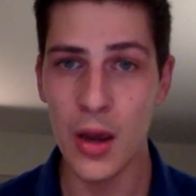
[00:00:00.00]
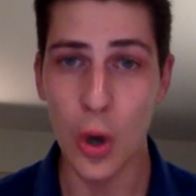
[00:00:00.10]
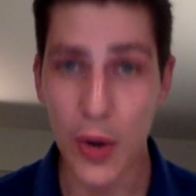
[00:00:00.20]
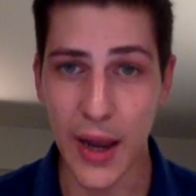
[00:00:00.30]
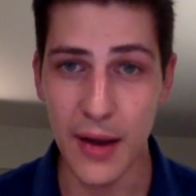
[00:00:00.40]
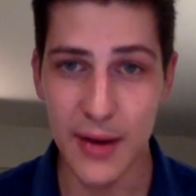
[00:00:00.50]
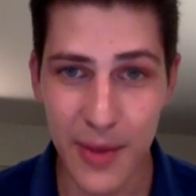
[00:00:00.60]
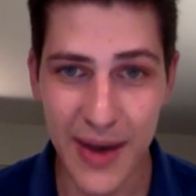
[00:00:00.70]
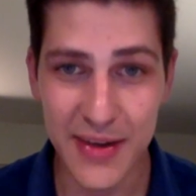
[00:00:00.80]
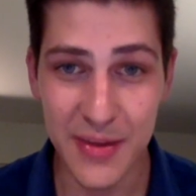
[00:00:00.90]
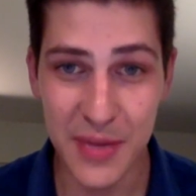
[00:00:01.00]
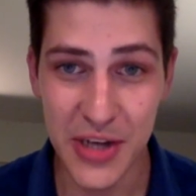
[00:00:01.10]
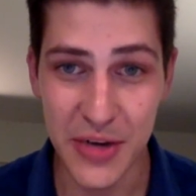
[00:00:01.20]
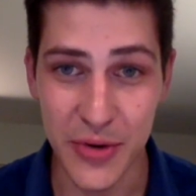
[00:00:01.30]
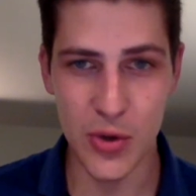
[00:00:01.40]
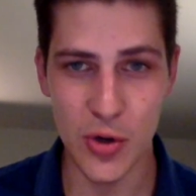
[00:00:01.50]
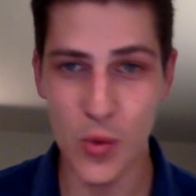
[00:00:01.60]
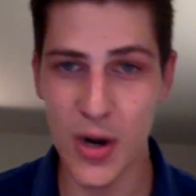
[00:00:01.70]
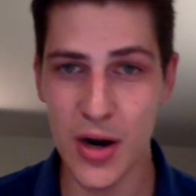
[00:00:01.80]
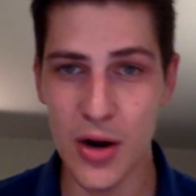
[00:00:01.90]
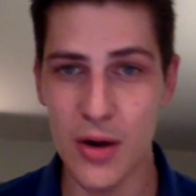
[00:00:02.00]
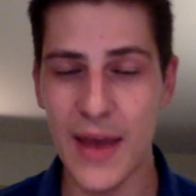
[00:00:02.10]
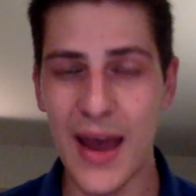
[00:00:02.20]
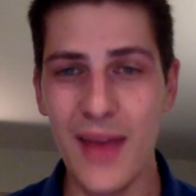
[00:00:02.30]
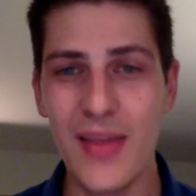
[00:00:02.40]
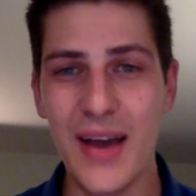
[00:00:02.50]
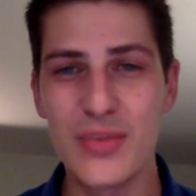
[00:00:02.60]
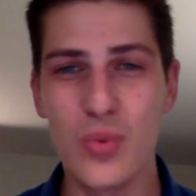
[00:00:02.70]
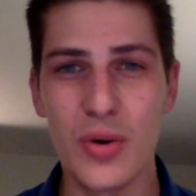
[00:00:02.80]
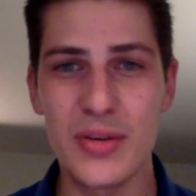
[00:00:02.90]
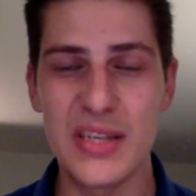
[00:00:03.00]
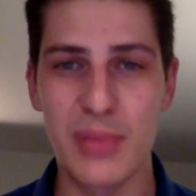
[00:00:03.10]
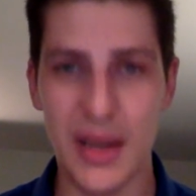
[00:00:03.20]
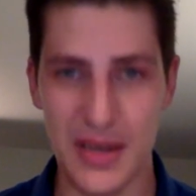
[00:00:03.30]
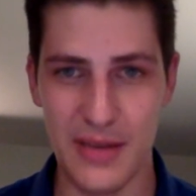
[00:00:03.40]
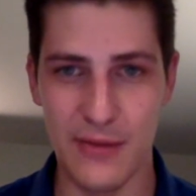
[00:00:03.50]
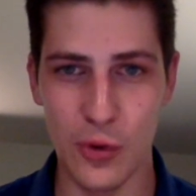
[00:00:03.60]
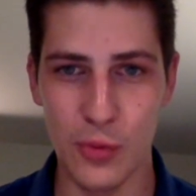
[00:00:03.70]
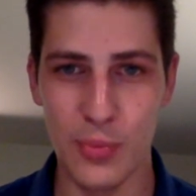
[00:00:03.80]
Okay, now back to the PGA Tour, where the headlines weren't as plentiful,